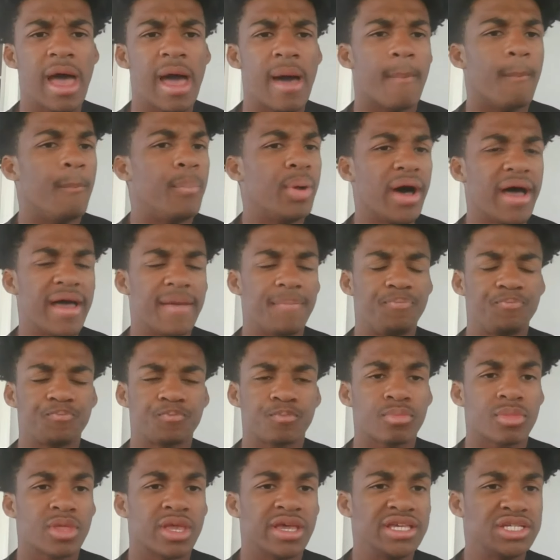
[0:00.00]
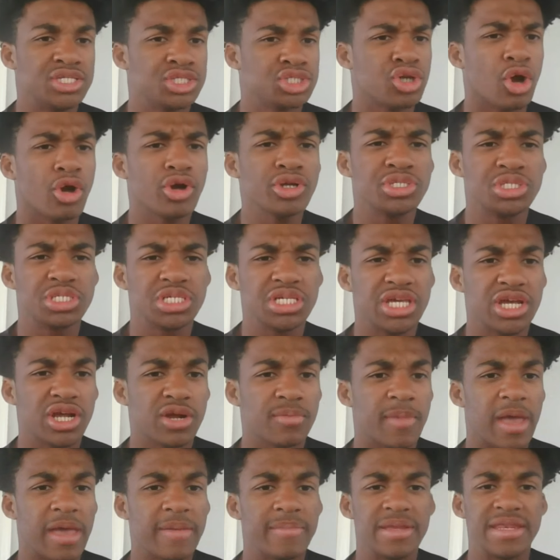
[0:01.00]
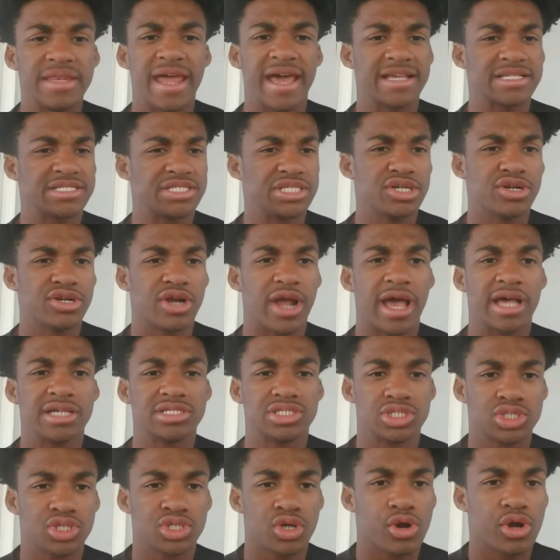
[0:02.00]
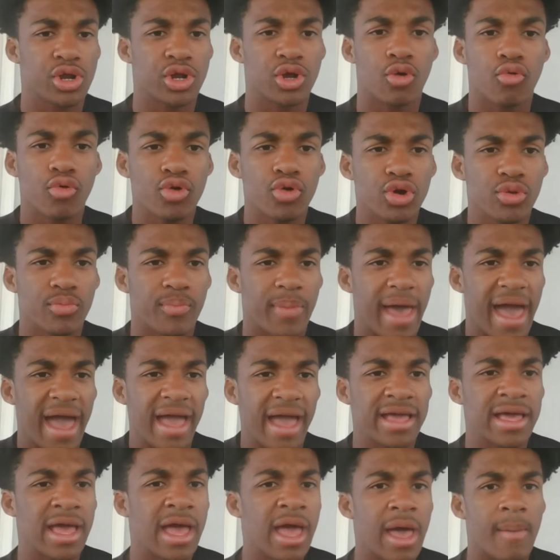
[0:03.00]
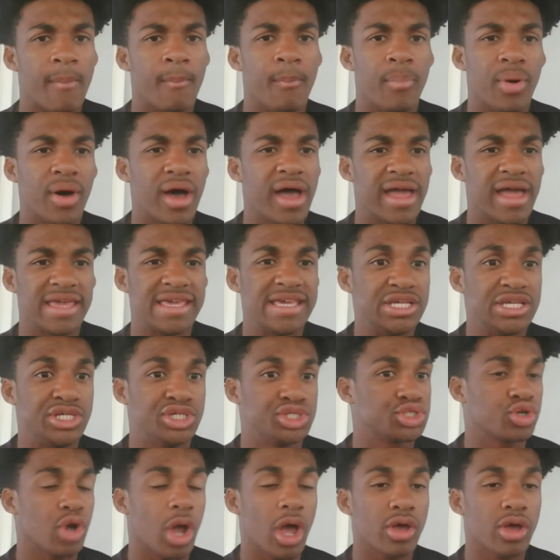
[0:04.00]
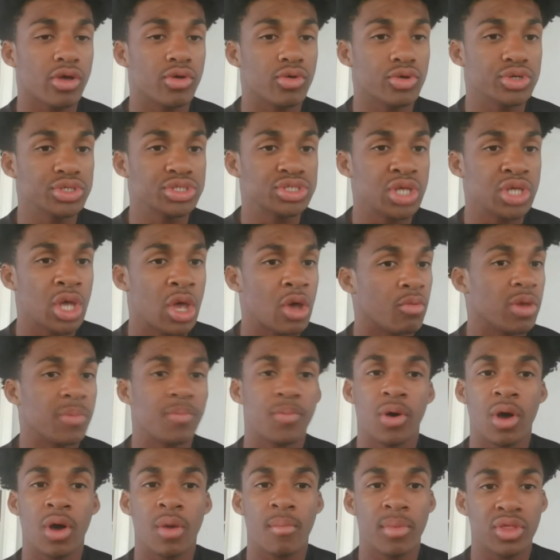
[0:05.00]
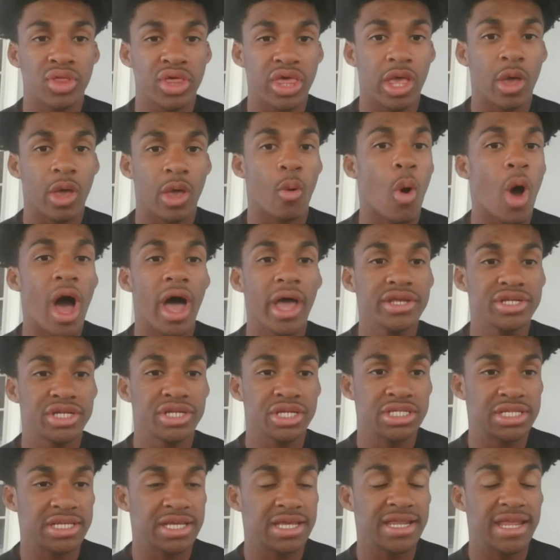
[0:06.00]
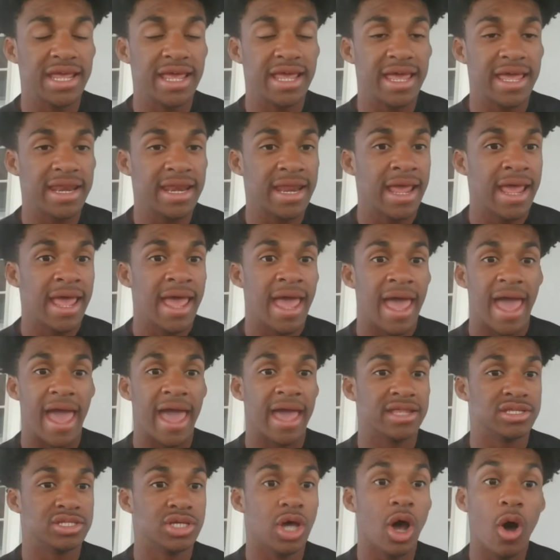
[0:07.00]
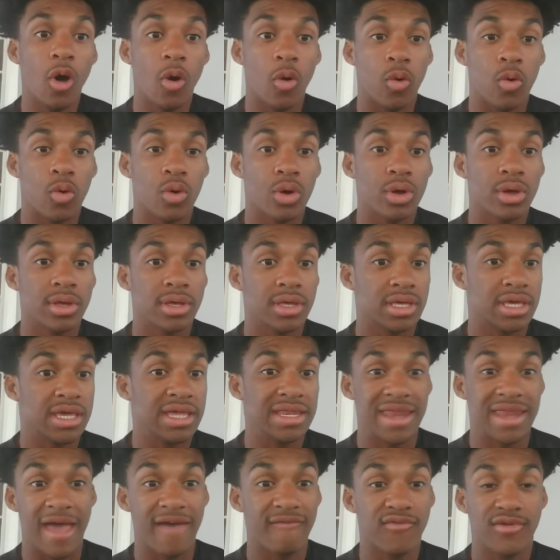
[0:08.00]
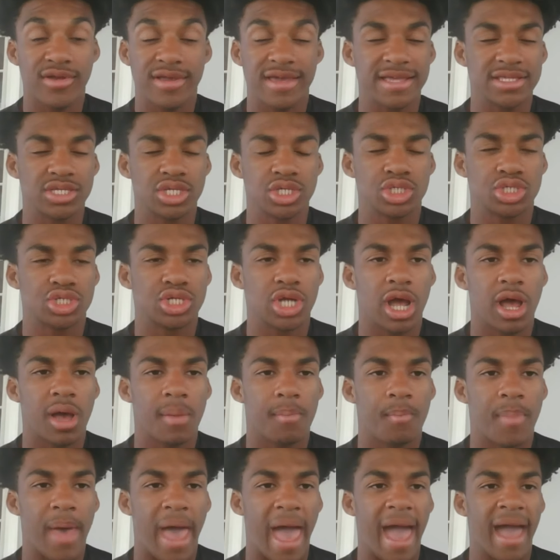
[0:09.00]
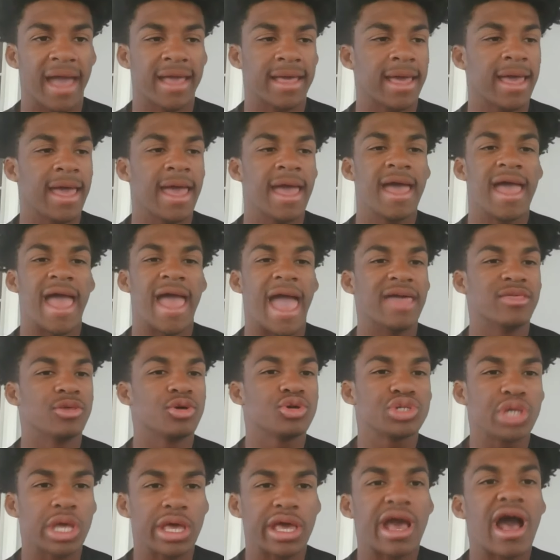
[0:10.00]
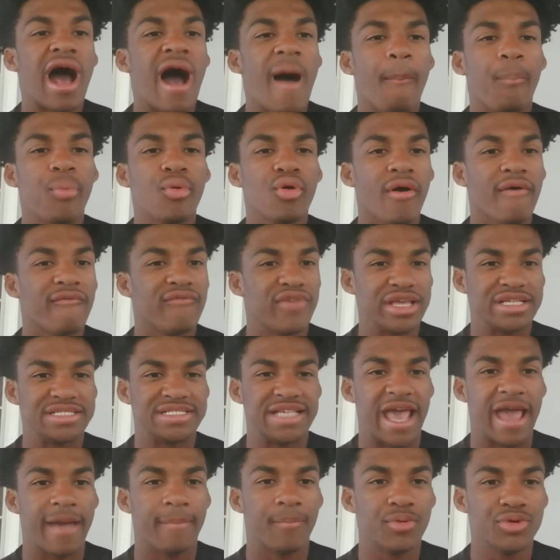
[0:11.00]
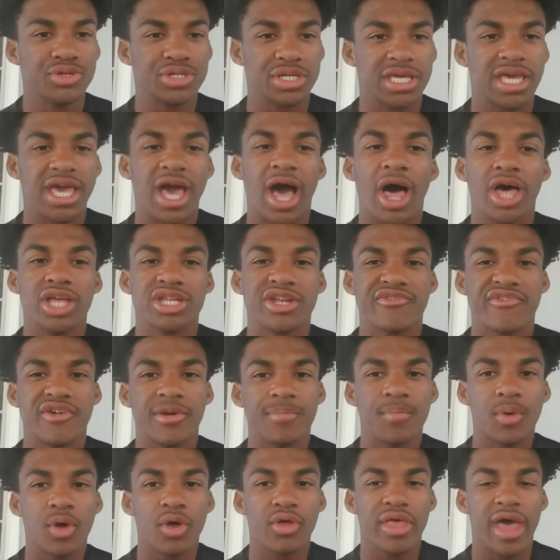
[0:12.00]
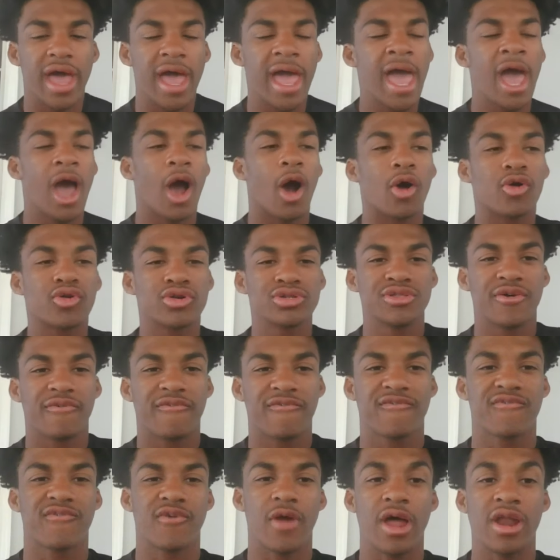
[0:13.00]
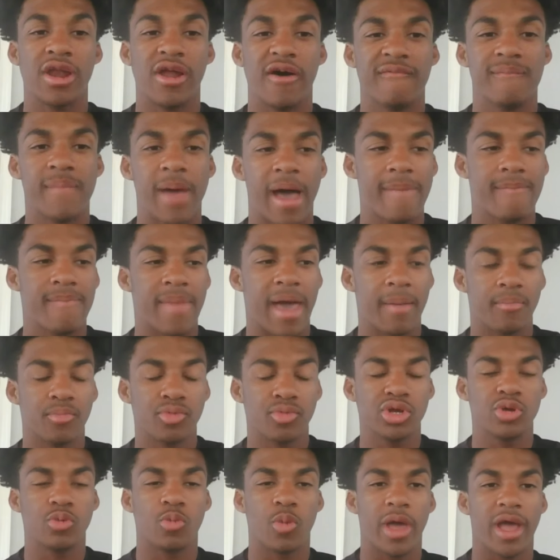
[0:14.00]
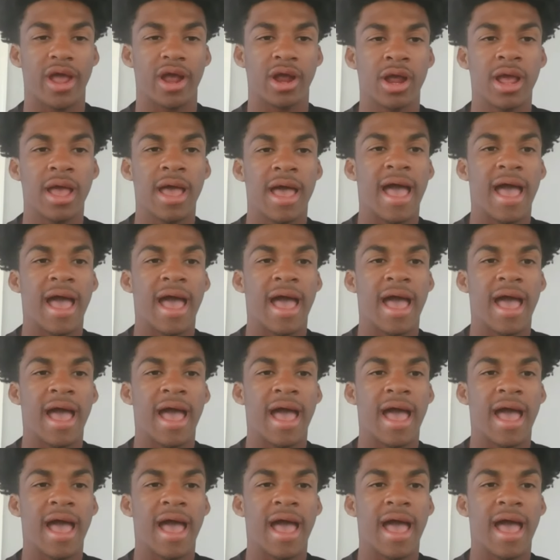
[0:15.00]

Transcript: But he starts the year maybe next year as a starting quarterback. But he struggles. We put Malik Washington in, and oh, he never gets his job back. And there's a couple of examples in college football that are in the front of my memory where